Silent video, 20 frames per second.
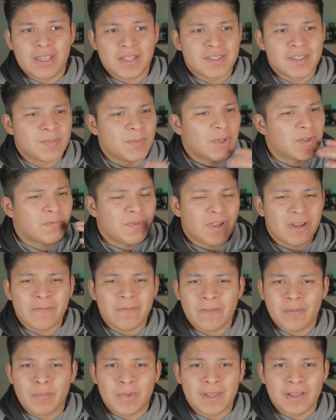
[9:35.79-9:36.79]
It smelled very
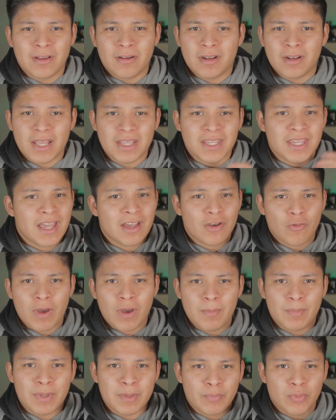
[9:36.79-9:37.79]
familiar, and I can't
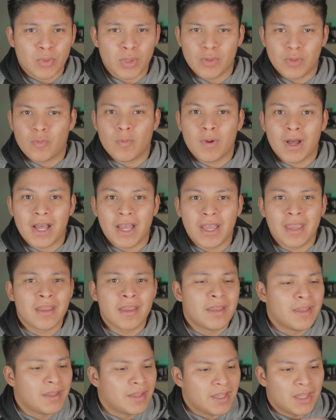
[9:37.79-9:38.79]
quite pinpoint why.